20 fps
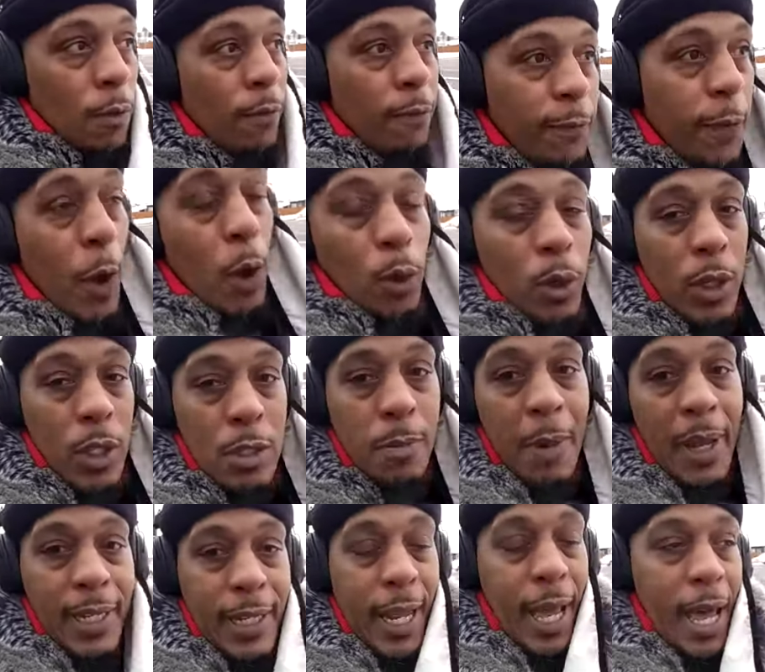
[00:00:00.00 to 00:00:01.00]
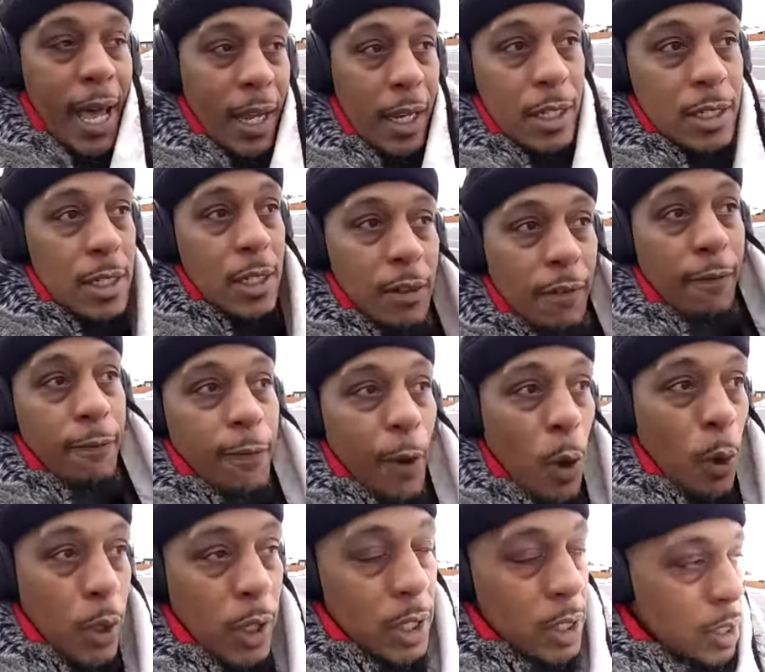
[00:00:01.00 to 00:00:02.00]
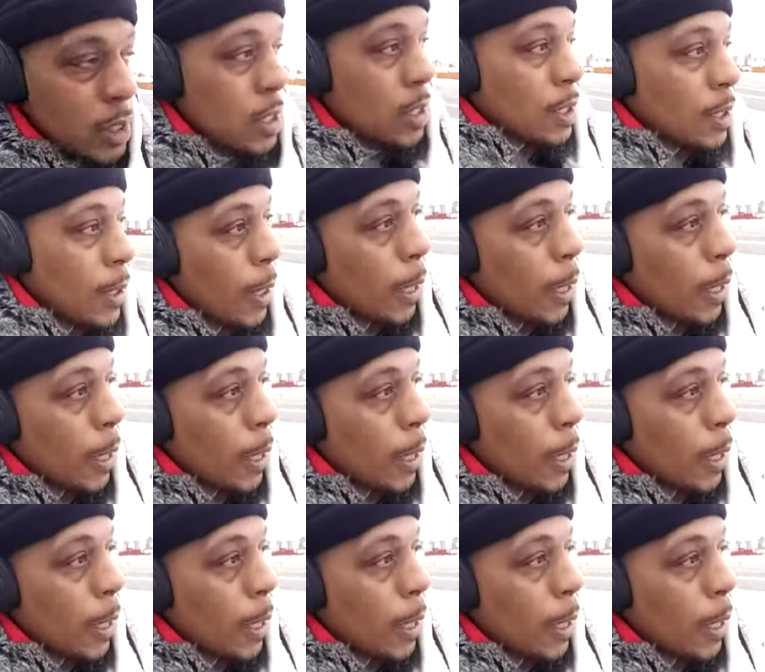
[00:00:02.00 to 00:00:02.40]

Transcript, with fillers: focus, my Nagas, focus.